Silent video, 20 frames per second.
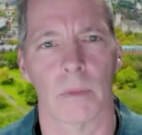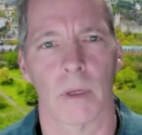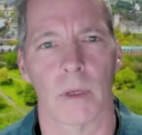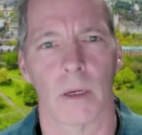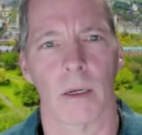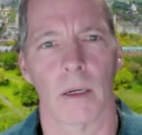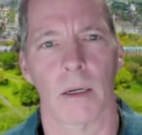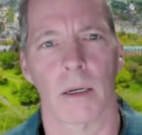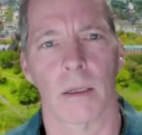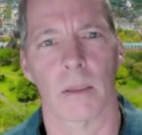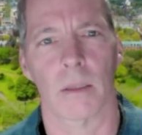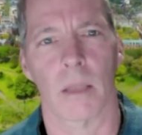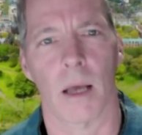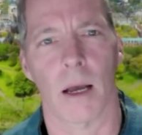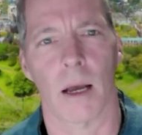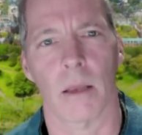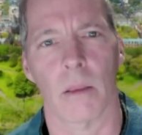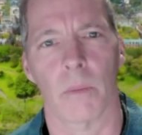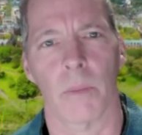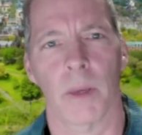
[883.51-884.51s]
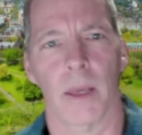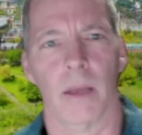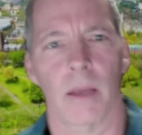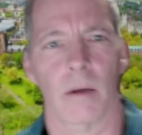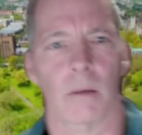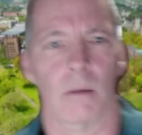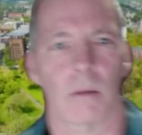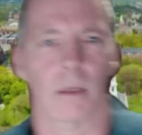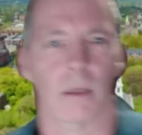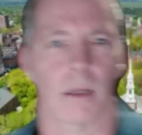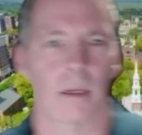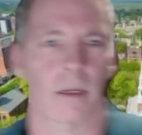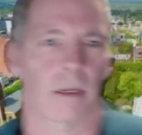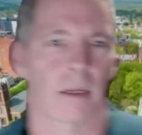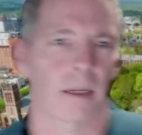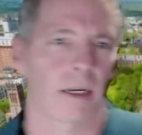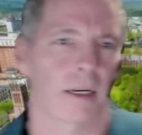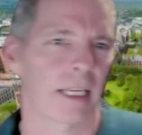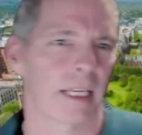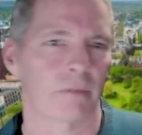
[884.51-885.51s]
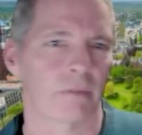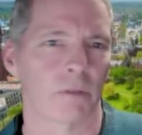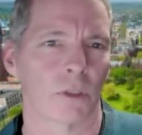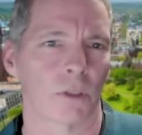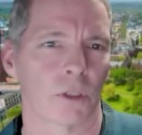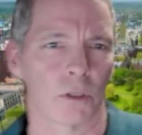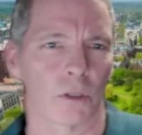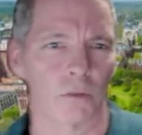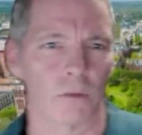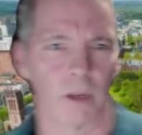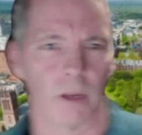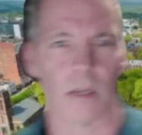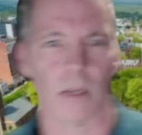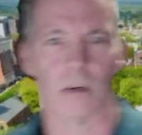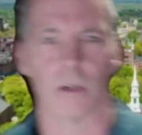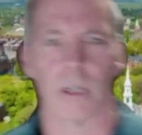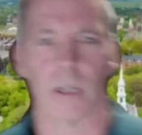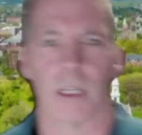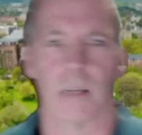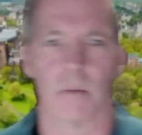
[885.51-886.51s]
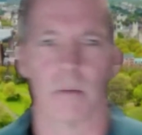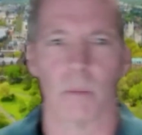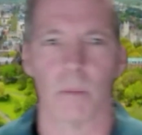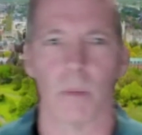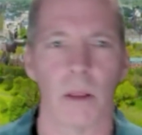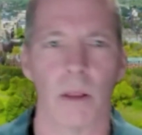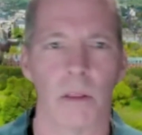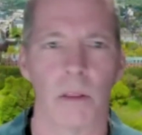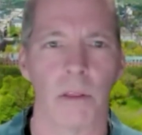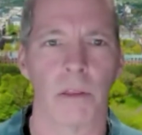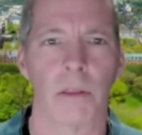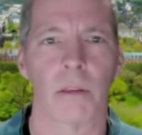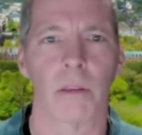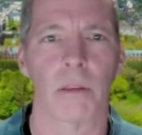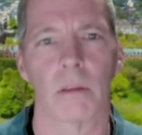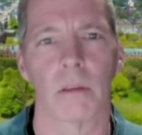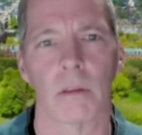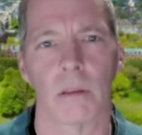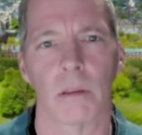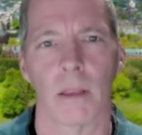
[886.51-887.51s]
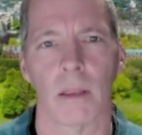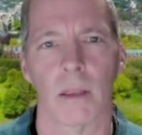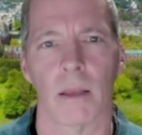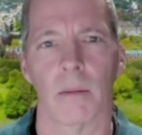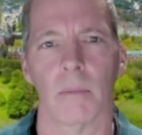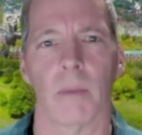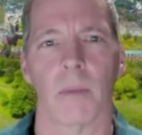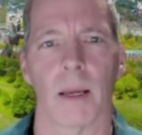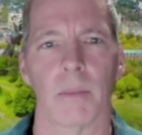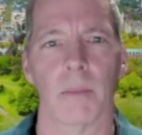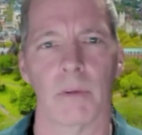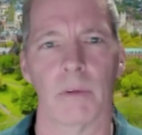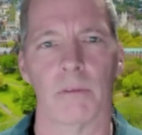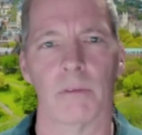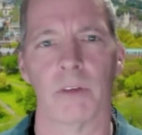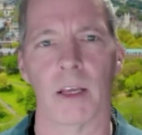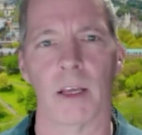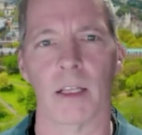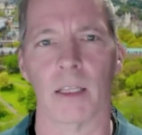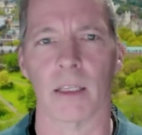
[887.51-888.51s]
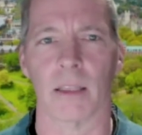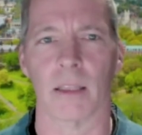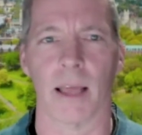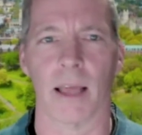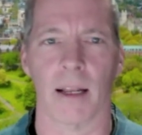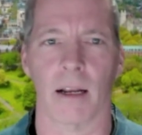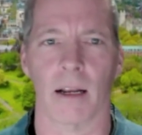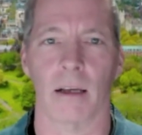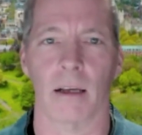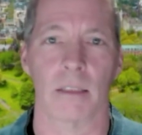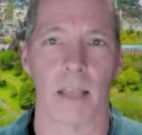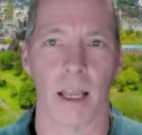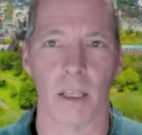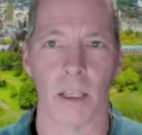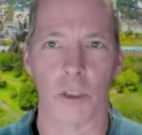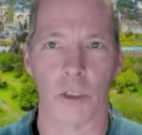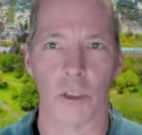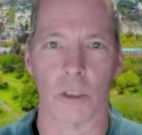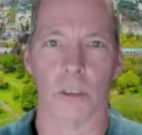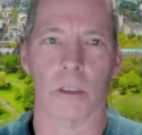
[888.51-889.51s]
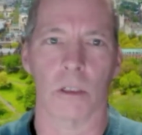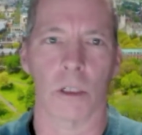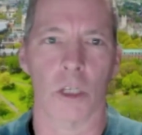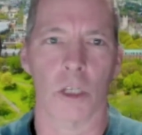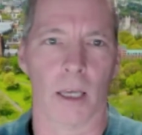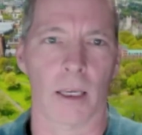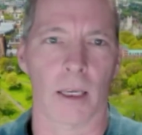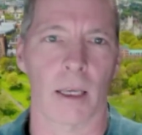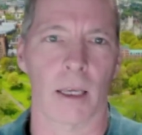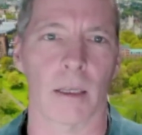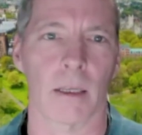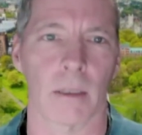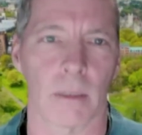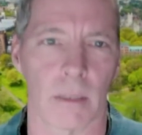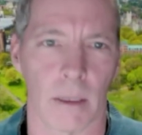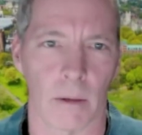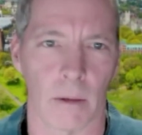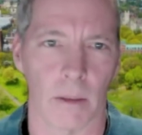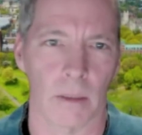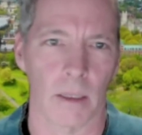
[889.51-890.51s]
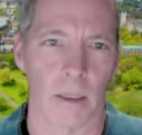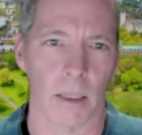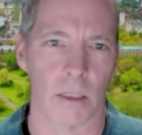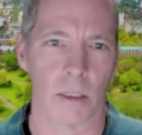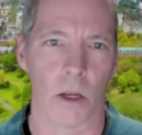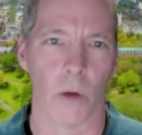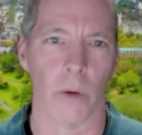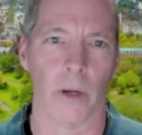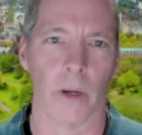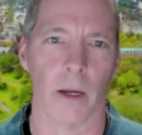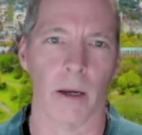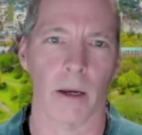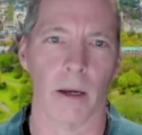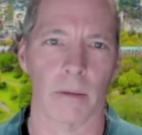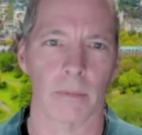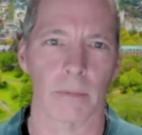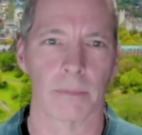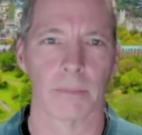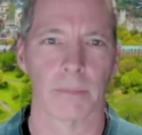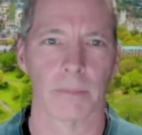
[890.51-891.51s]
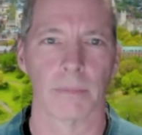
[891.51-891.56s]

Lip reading: on the panel in a given survey or in a given month that might be failing that attention checking that's going on?